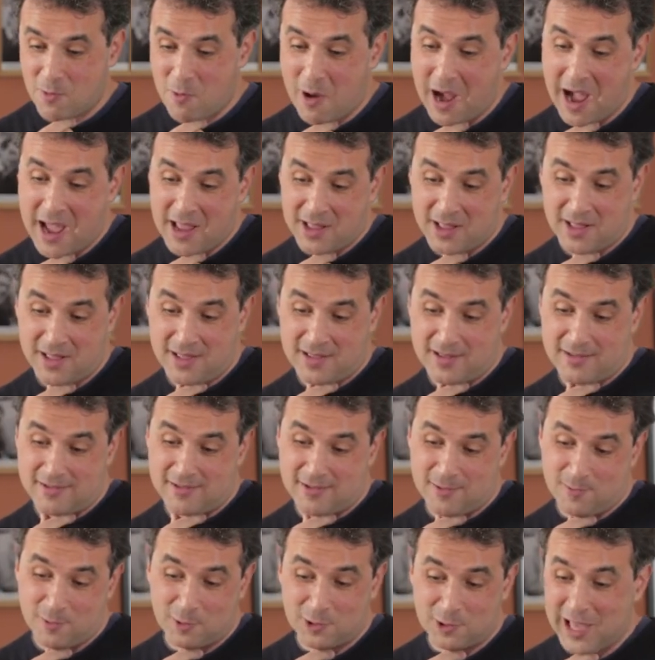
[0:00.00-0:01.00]
white
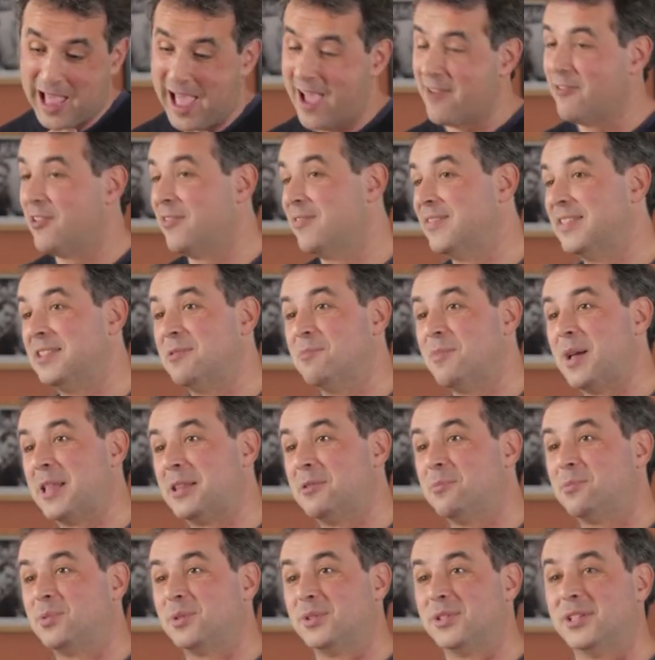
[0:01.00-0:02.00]
would have even a
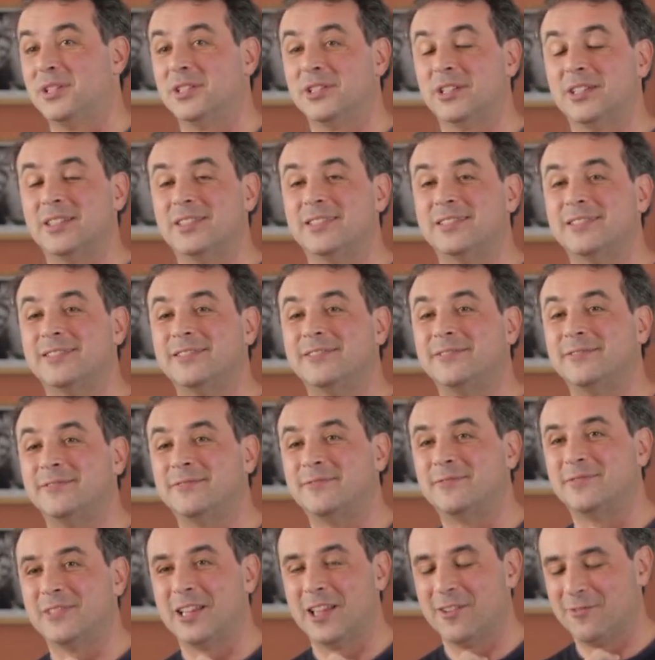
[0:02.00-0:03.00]
better position,
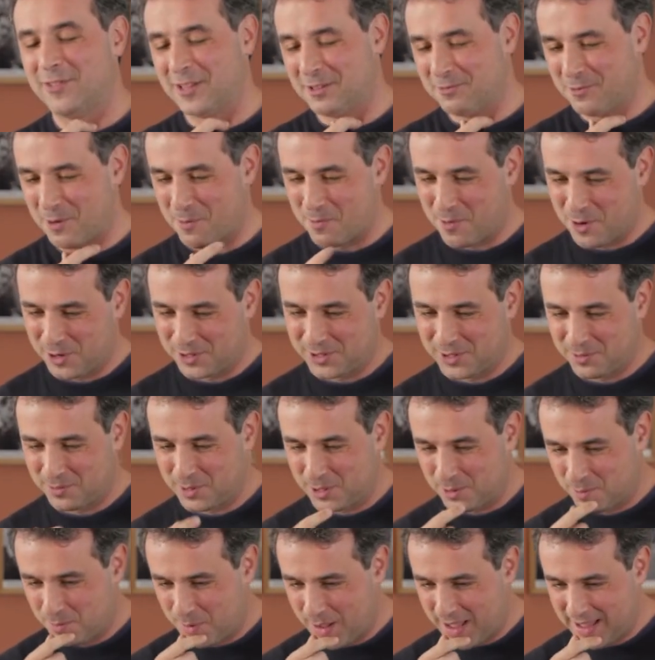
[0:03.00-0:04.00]
if it were
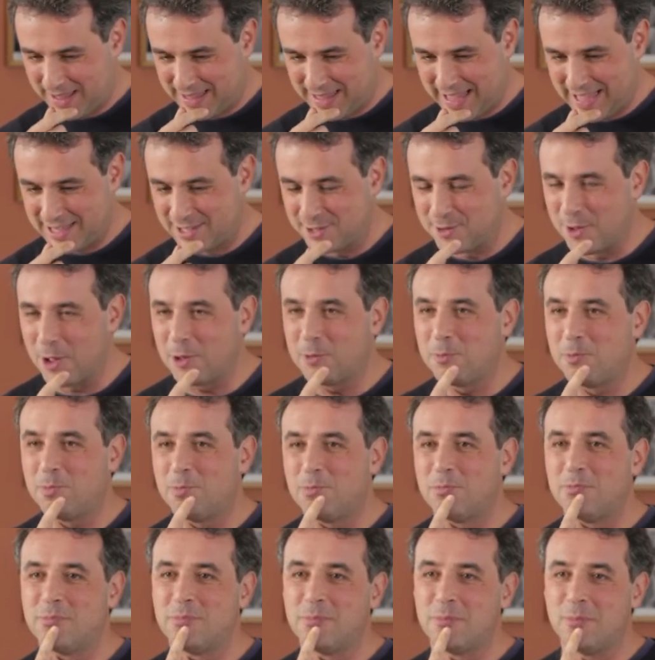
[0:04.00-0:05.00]
possible. But it's not
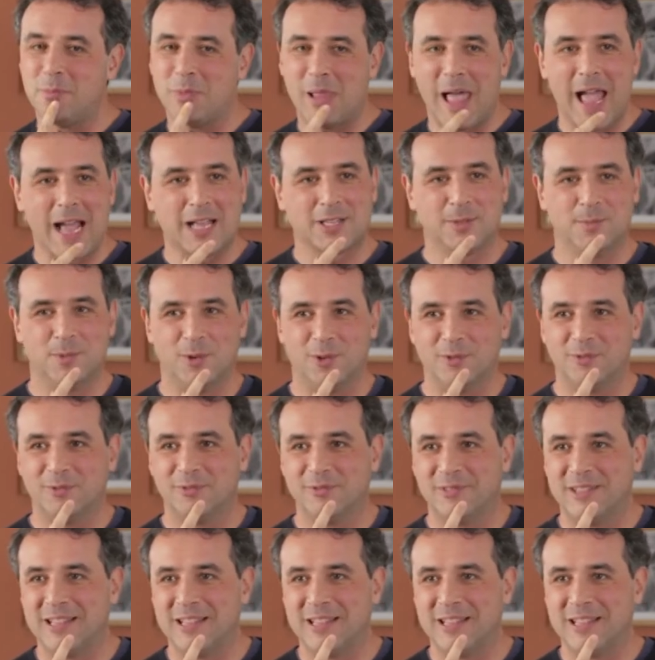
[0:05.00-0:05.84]
black's move.